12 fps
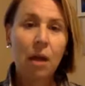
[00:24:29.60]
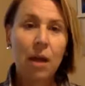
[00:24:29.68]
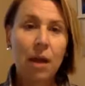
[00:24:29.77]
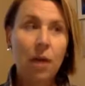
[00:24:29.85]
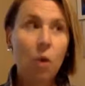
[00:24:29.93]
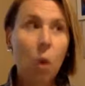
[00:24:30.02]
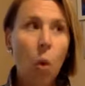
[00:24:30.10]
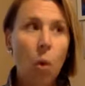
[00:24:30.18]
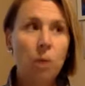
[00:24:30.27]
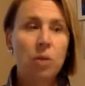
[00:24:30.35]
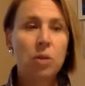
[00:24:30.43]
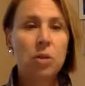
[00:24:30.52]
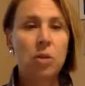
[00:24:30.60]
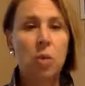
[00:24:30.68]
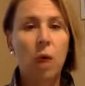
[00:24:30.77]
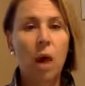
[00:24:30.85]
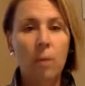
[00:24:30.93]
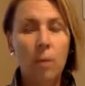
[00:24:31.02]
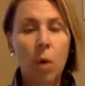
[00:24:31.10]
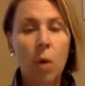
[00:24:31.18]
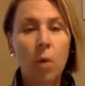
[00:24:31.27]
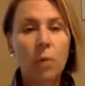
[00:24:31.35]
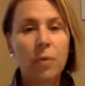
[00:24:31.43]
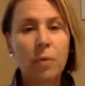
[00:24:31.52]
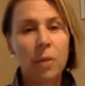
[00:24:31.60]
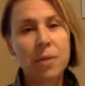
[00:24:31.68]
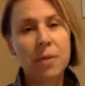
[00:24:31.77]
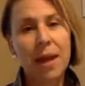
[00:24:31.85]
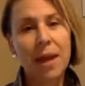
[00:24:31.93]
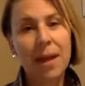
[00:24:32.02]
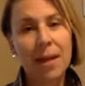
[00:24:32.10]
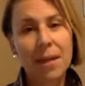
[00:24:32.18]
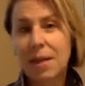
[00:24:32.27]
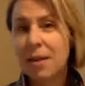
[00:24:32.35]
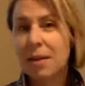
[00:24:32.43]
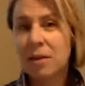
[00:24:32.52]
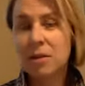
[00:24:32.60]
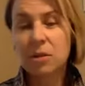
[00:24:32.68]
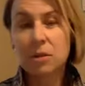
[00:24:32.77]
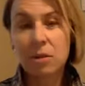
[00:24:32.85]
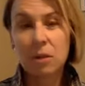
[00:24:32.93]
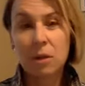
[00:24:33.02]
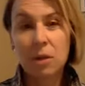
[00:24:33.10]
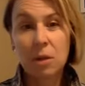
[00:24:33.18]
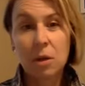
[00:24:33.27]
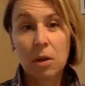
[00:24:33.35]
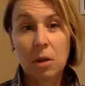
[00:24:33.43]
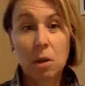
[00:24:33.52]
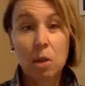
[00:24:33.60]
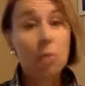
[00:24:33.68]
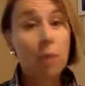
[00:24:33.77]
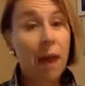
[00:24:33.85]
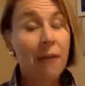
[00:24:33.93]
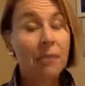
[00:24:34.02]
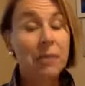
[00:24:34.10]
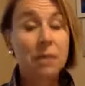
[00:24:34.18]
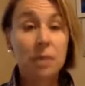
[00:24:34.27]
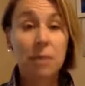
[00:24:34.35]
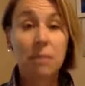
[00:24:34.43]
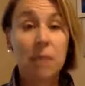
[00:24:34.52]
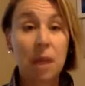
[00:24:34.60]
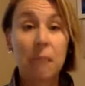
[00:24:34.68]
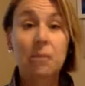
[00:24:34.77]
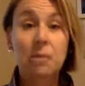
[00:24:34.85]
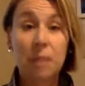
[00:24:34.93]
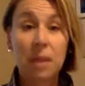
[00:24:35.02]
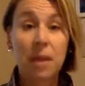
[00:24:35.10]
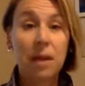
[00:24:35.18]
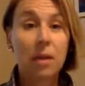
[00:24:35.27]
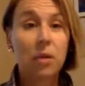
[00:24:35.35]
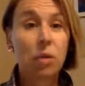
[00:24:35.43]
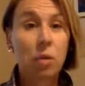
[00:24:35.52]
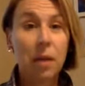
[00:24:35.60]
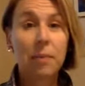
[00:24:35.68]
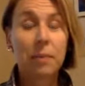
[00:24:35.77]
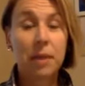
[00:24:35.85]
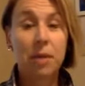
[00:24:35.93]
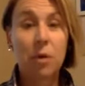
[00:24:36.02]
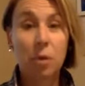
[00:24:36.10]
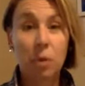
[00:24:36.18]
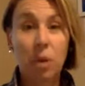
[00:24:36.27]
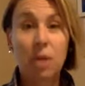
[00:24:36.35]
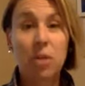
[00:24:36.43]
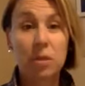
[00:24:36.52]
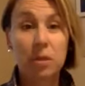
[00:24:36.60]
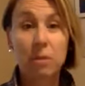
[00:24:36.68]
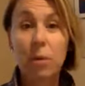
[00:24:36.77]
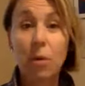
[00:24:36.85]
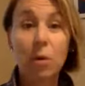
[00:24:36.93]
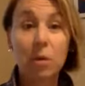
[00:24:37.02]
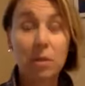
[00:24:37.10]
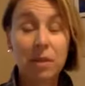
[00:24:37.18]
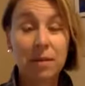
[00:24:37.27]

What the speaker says: in order to uphold those ideals, you have to sometimes be incredibly courageous and bold.